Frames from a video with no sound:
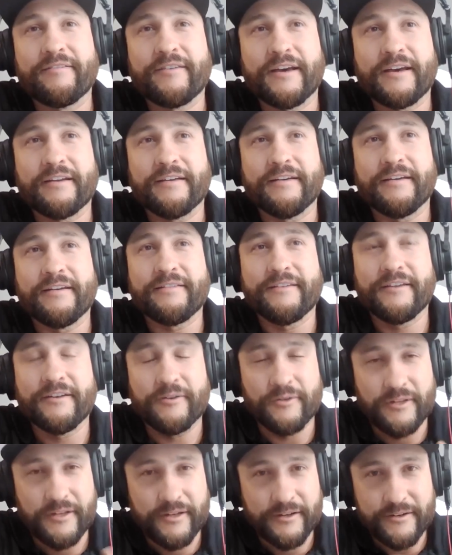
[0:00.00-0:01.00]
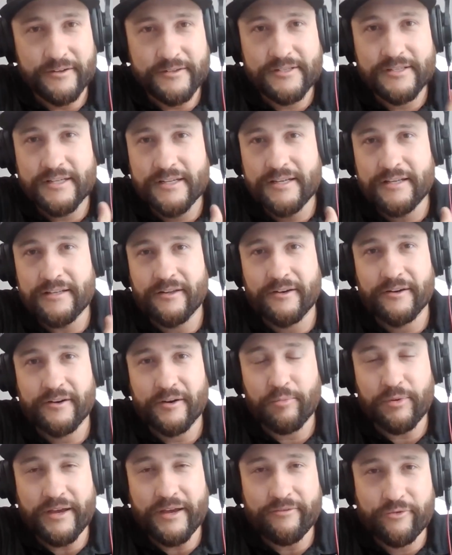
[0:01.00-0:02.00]
got a longer seat,
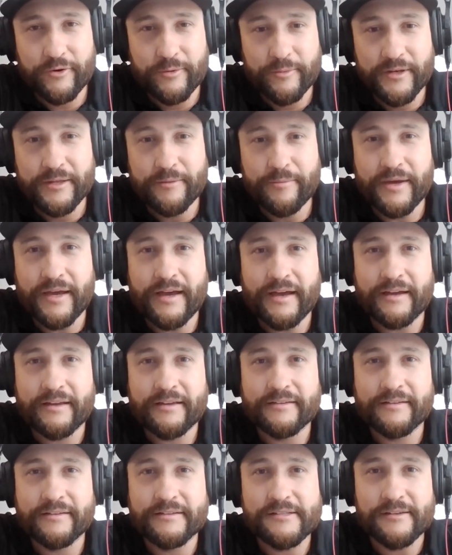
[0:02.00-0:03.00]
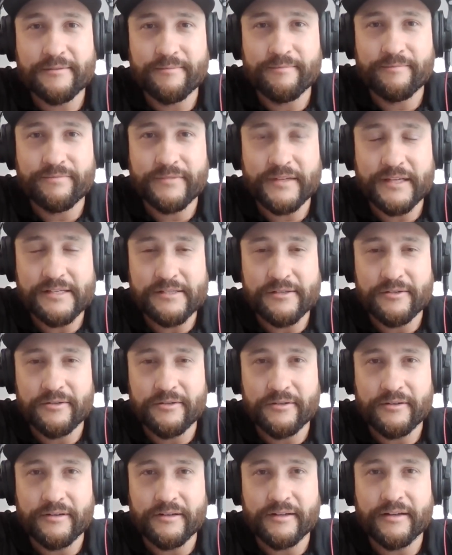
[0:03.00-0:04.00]
longer platform on the back, some nice
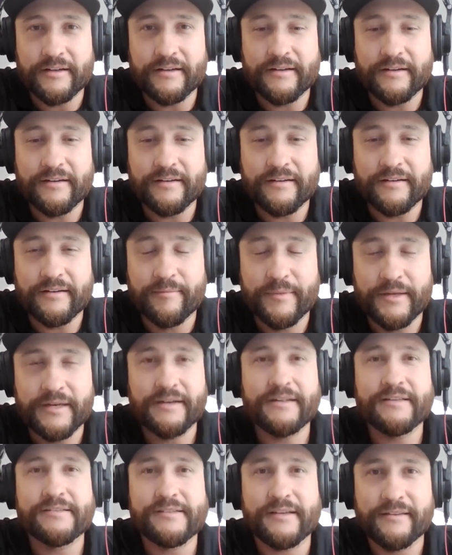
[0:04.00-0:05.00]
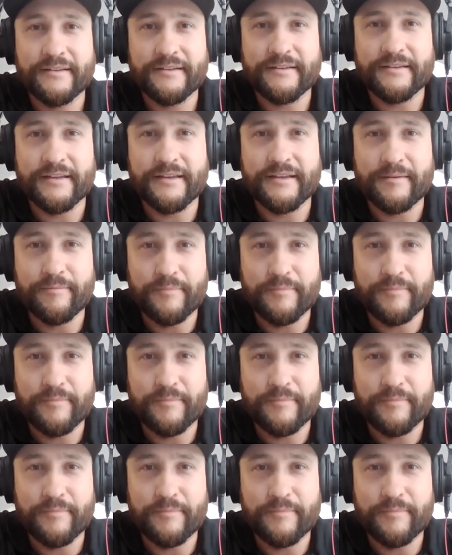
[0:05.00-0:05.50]
little amenities on the thing,